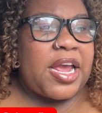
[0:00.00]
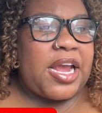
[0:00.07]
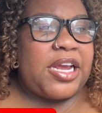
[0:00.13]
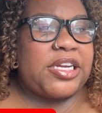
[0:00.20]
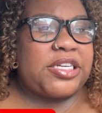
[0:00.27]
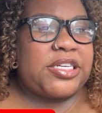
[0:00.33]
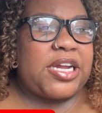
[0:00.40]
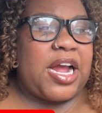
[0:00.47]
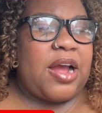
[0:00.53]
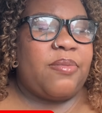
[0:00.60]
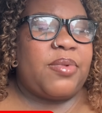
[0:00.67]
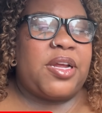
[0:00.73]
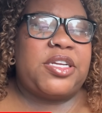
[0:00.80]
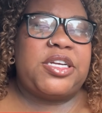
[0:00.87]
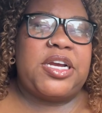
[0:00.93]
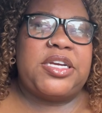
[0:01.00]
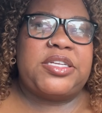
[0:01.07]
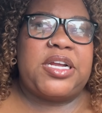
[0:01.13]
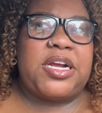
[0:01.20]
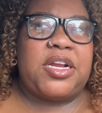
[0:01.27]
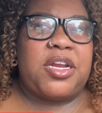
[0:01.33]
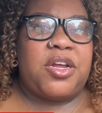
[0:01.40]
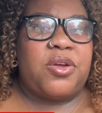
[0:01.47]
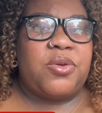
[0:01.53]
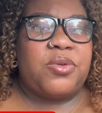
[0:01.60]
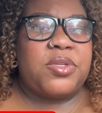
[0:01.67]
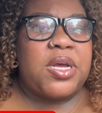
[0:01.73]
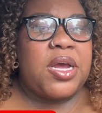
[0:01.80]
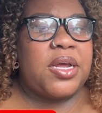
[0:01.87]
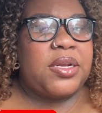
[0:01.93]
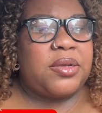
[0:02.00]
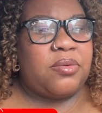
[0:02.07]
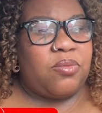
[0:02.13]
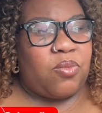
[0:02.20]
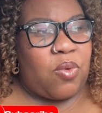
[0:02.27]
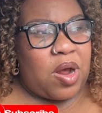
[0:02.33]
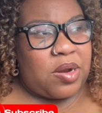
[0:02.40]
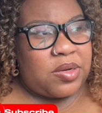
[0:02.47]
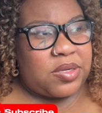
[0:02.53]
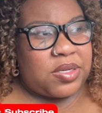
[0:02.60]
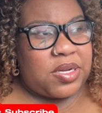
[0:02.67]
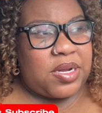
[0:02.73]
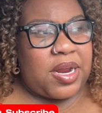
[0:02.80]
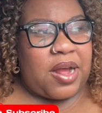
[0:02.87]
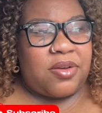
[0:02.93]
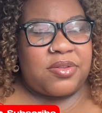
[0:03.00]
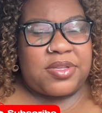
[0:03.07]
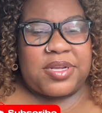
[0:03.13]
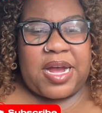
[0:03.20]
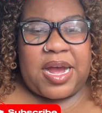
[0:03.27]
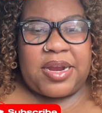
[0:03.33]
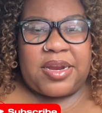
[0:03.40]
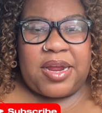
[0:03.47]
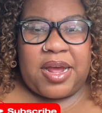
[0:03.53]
Each time they changed their clothes, one stood outside,